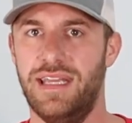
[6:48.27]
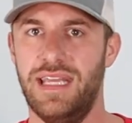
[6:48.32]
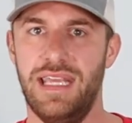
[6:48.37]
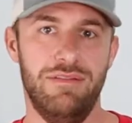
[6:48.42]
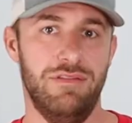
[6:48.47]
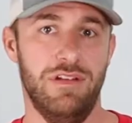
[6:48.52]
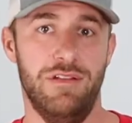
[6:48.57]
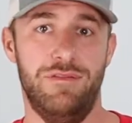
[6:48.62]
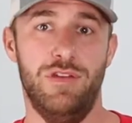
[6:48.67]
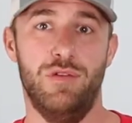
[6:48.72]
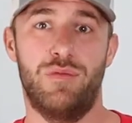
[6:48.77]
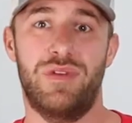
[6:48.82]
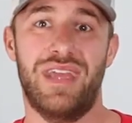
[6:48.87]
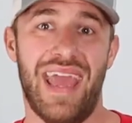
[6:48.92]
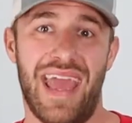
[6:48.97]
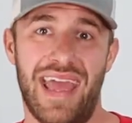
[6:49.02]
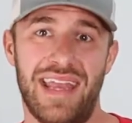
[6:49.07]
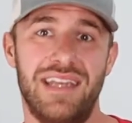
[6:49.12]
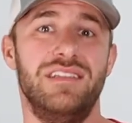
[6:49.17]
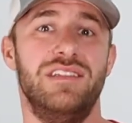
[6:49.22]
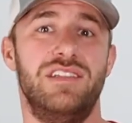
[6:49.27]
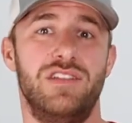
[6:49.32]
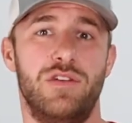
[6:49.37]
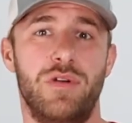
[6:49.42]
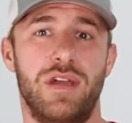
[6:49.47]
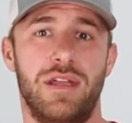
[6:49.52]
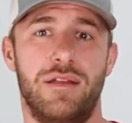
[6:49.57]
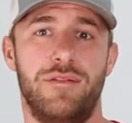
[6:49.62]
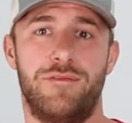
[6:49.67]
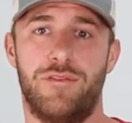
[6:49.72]
Even if you can
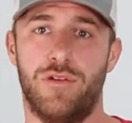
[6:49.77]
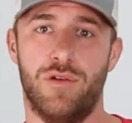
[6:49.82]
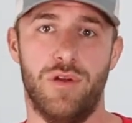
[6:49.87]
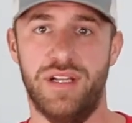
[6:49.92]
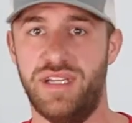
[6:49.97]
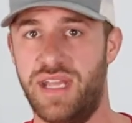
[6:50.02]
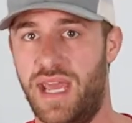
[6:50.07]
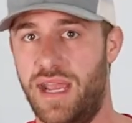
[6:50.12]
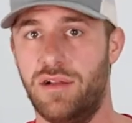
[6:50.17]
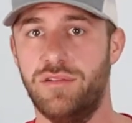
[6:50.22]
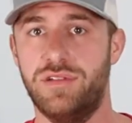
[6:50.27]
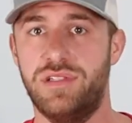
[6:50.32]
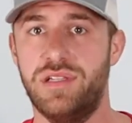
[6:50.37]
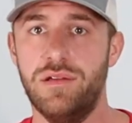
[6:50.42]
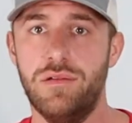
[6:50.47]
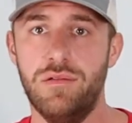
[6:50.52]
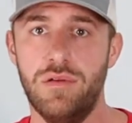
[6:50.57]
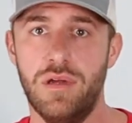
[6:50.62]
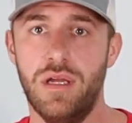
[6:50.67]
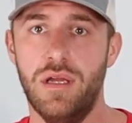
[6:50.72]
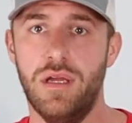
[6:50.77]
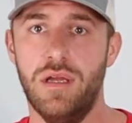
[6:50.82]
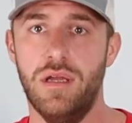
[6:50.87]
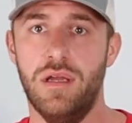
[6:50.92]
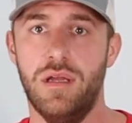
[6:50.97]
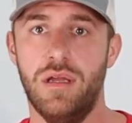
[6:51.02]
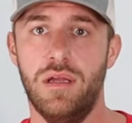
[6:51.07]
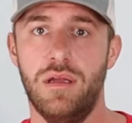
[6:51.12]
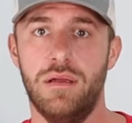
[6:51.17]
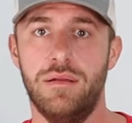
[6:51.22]
do it for a day or 2,
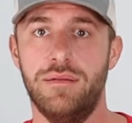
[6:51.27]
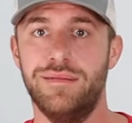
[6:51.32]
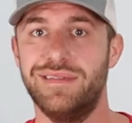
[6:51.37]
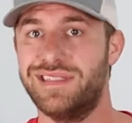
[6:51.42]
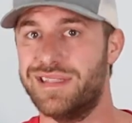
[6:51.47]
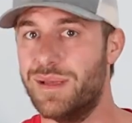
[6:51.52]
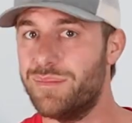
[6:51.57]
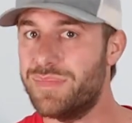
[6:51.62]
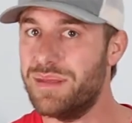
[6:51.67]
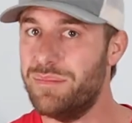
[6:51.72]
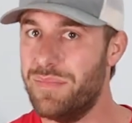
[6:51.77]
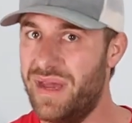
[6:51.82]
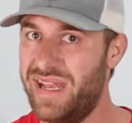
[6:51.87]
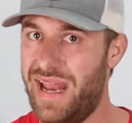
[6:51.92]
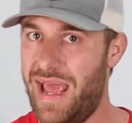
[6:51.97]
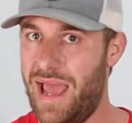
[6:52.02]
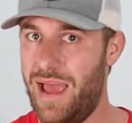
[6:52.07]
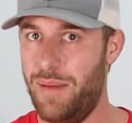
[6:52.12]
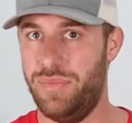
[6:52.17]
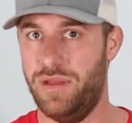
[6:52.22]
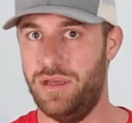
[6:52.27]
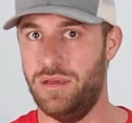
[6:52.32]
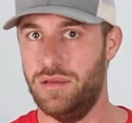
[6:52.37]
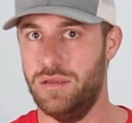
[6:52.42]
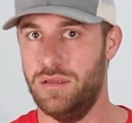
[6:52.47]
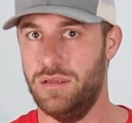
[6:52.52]
something might happen.